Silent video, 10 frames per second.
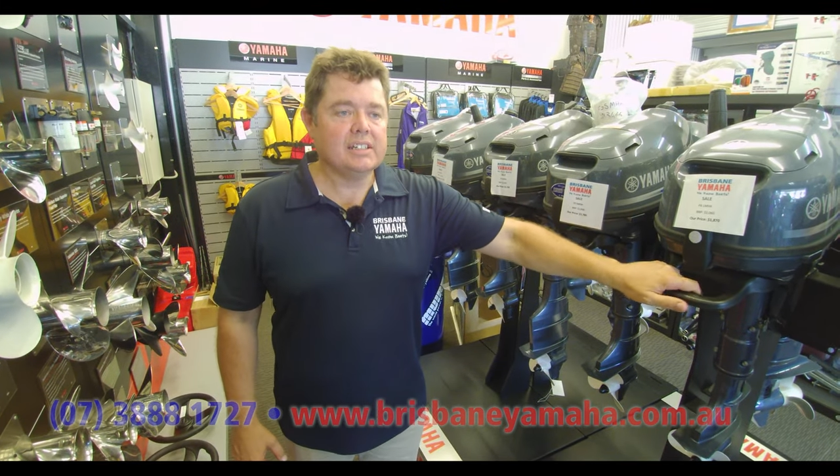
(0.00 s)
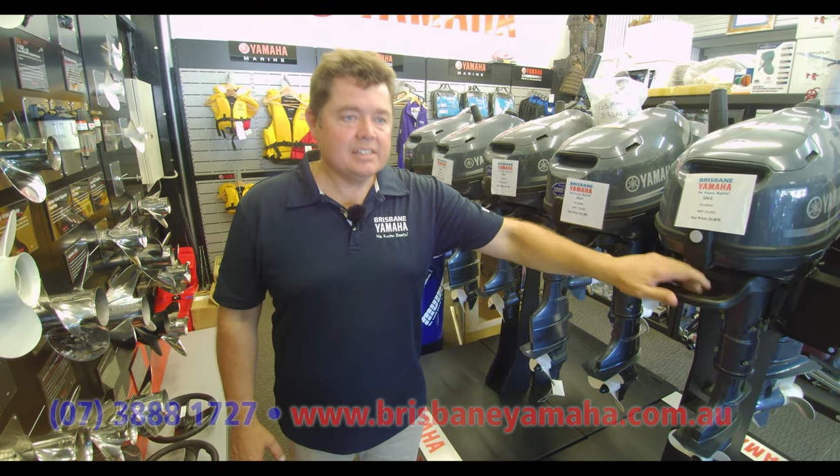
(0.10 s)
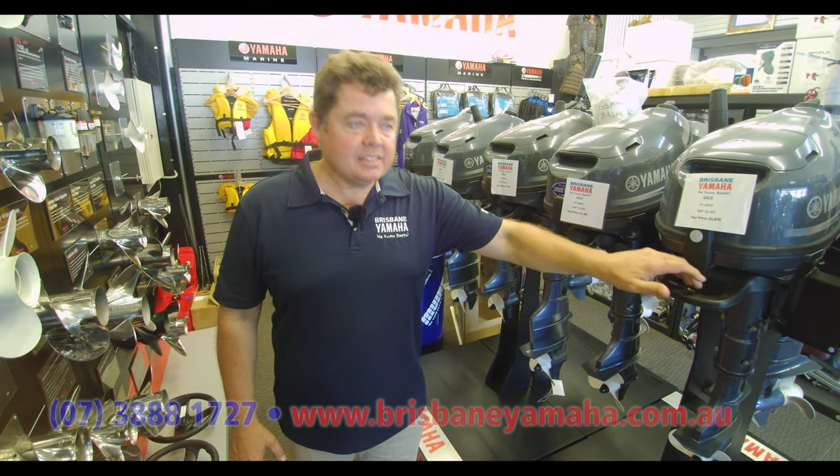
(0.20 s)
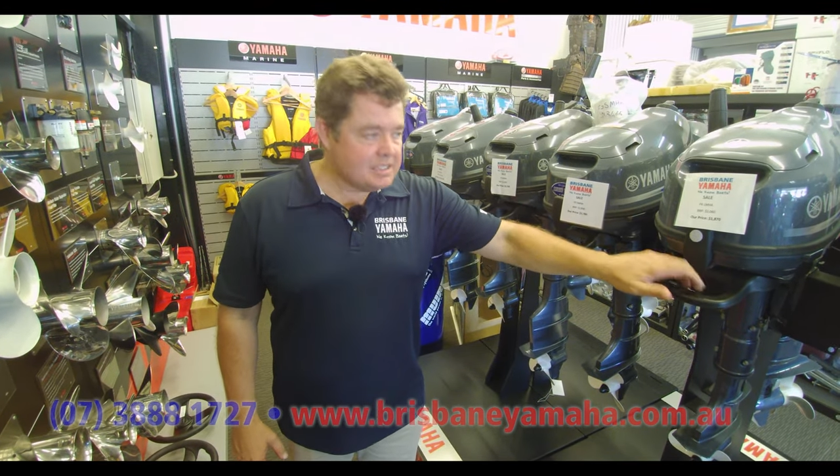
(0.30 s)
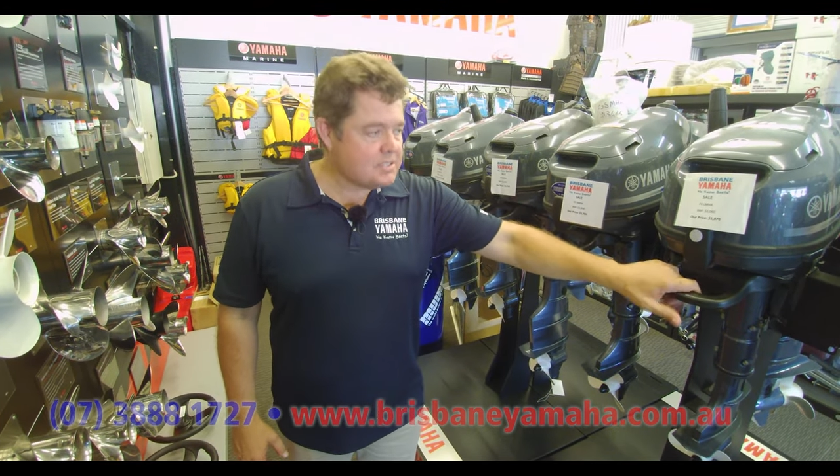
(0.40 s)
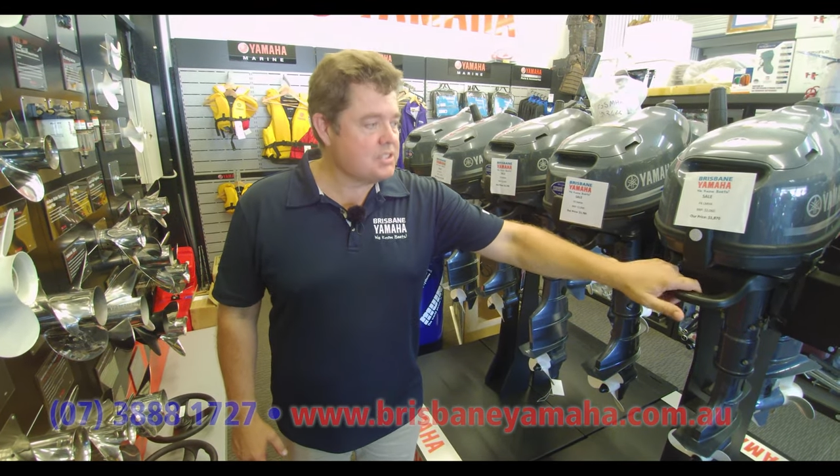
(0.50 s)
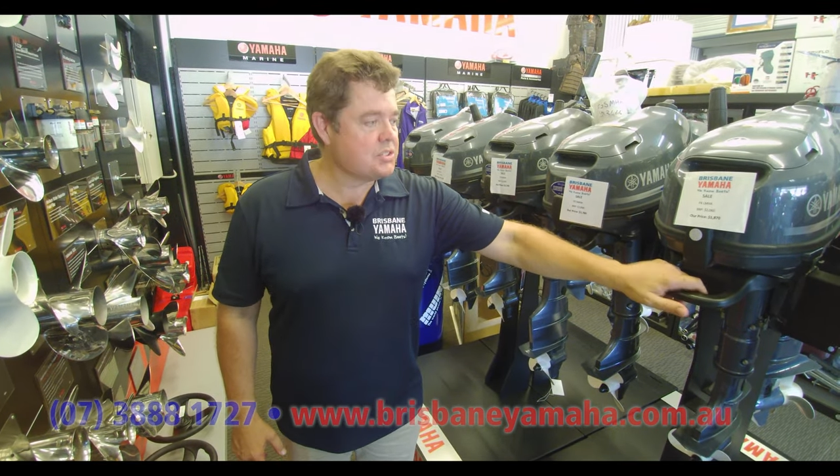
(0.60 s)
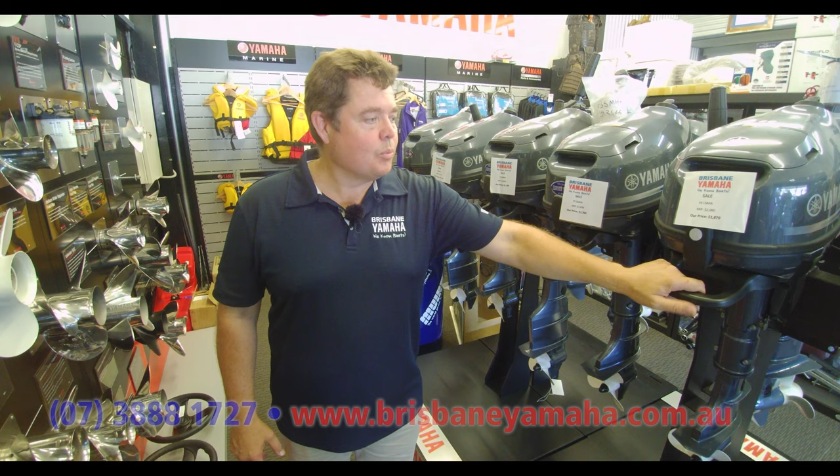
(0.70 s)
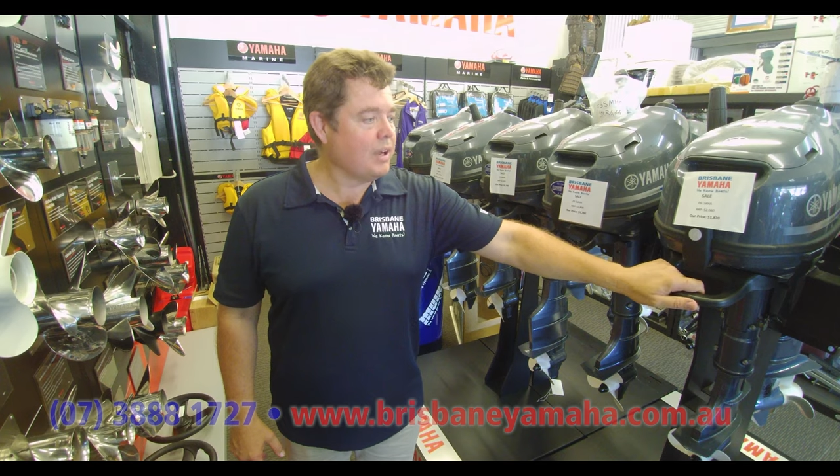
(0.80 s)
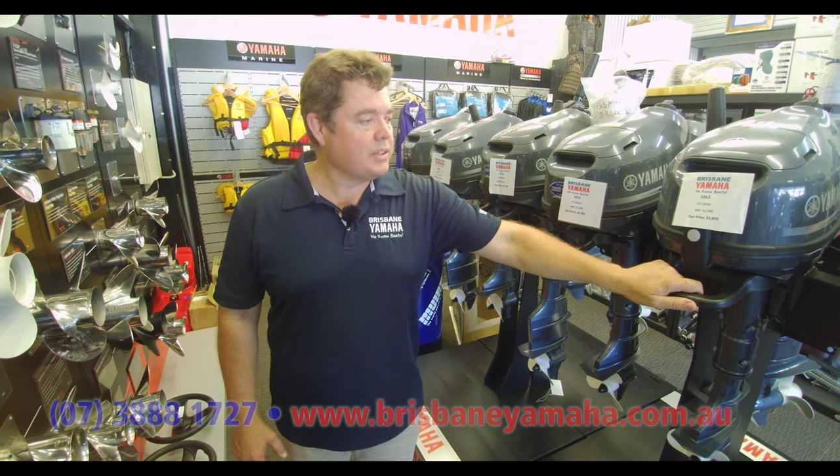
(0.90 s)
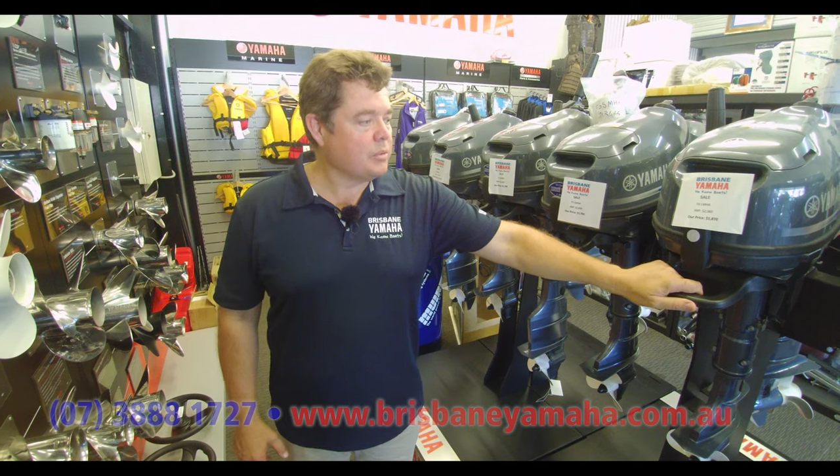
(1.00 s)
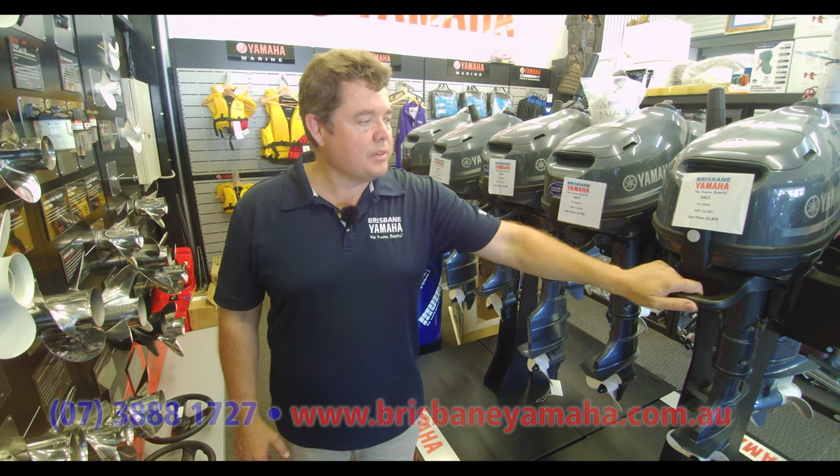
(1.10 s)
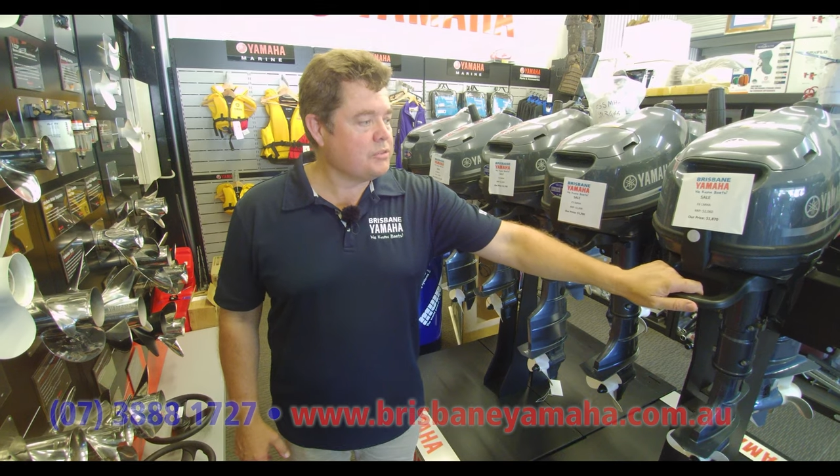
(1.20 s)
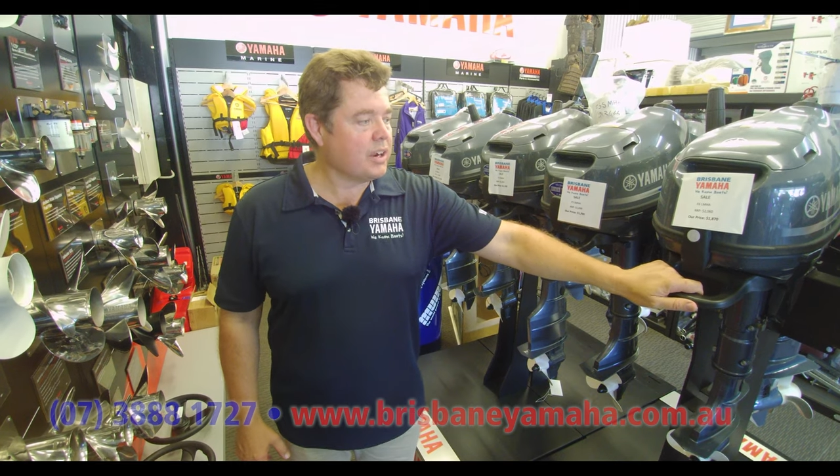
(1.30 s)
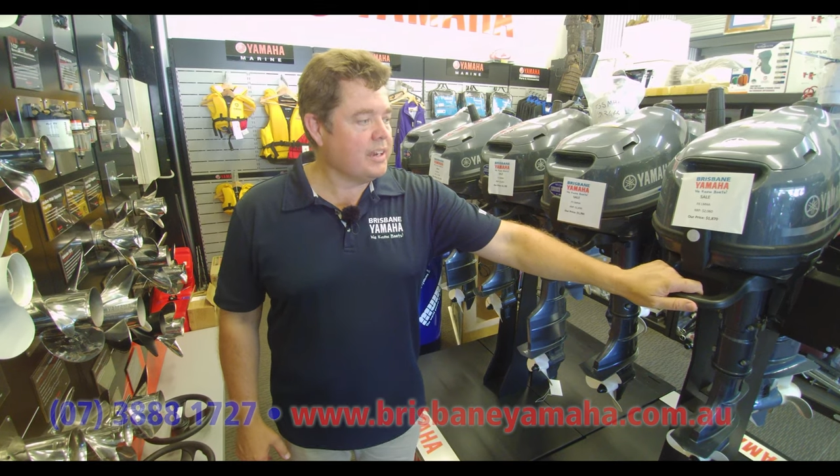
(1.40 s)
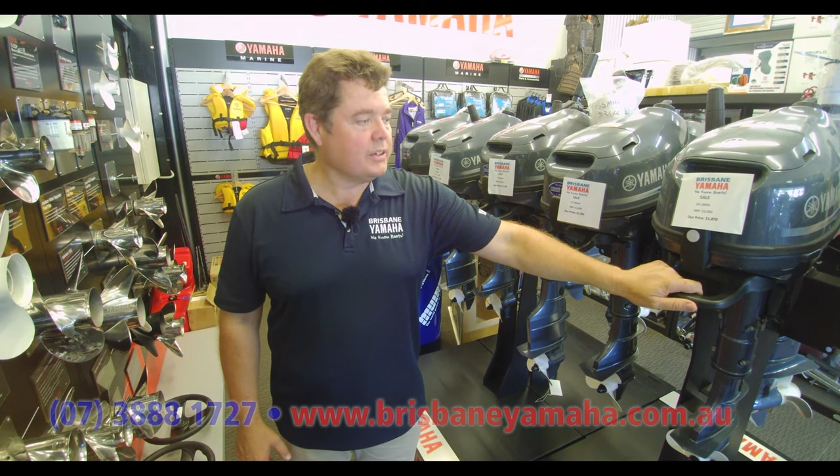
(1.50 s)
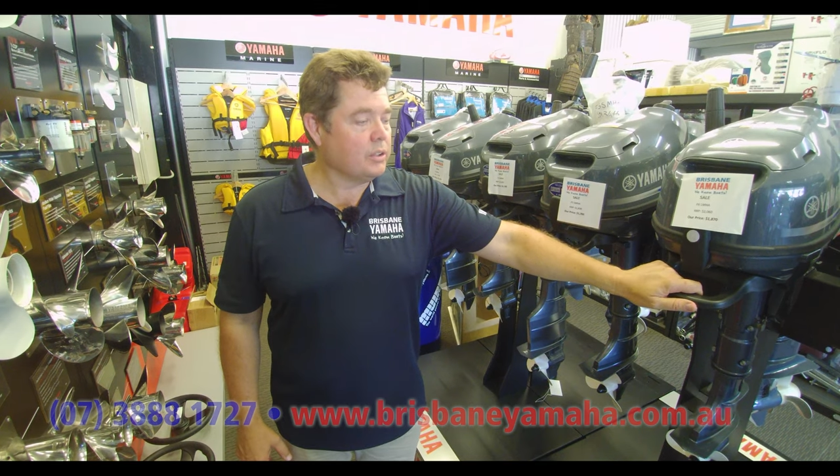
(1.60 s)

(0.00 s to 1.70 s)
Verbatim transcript: this is the one that we've traded